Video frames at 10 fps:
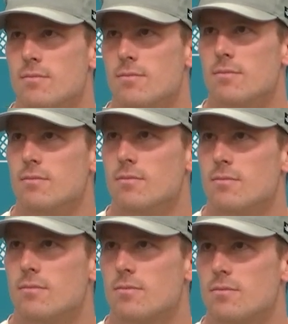
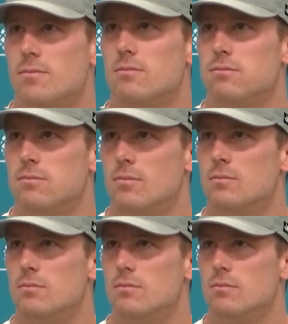Yes.
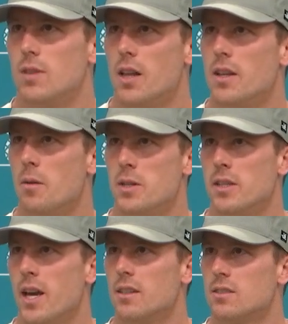I think
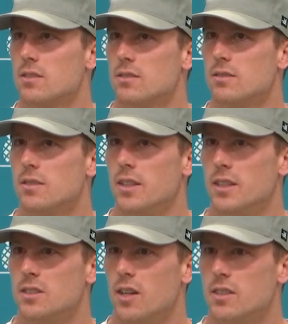it's
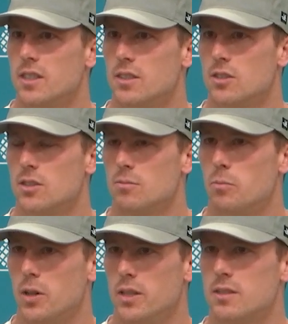the honest answer,
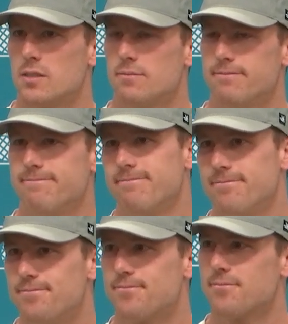but it's,
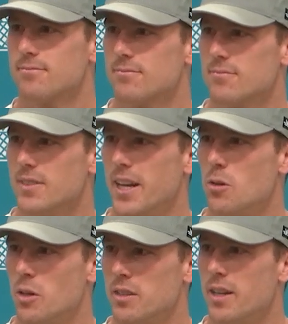I
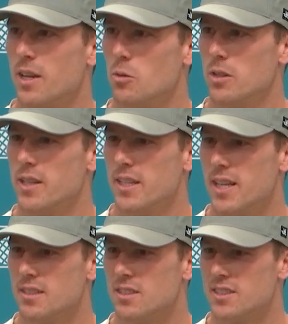don't want that
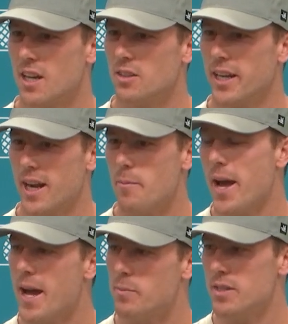yes to sound like I'm
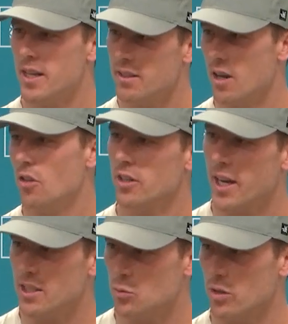happy that other
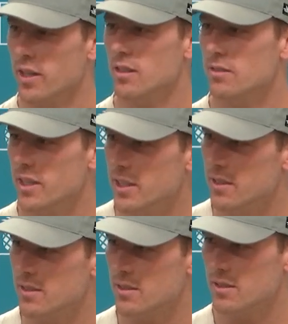guys weren't elevated.